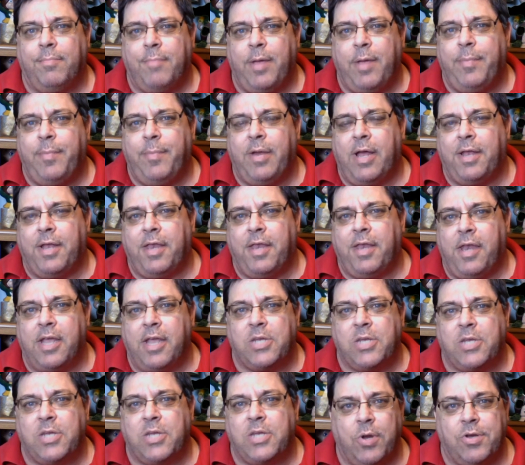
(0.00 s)
Maybe not in the
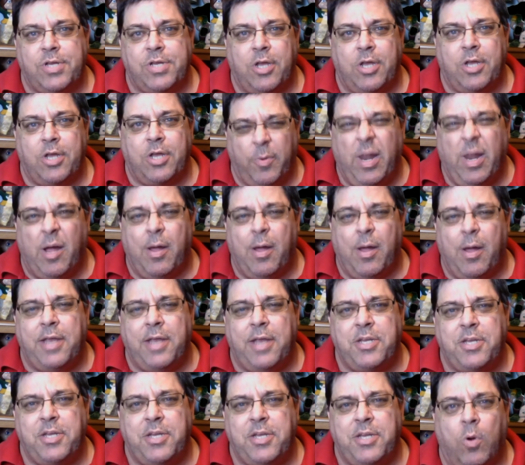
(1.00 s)
next week or so, but I'll add
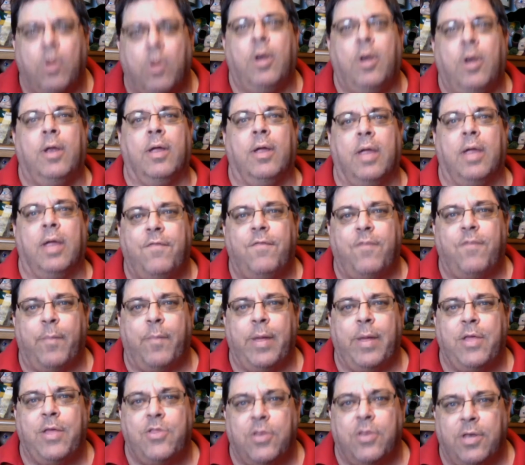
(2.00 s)
some more
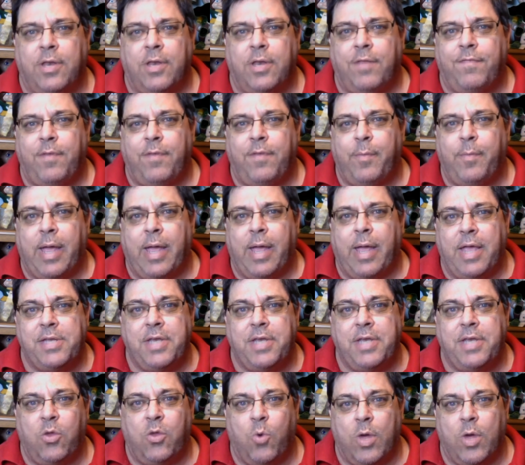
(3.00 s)
information if anybody has
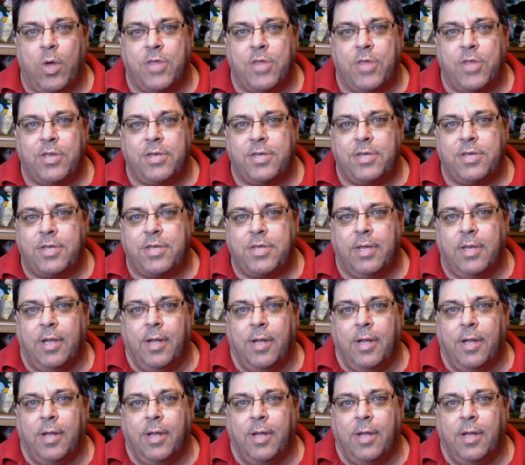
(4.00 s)
any questions.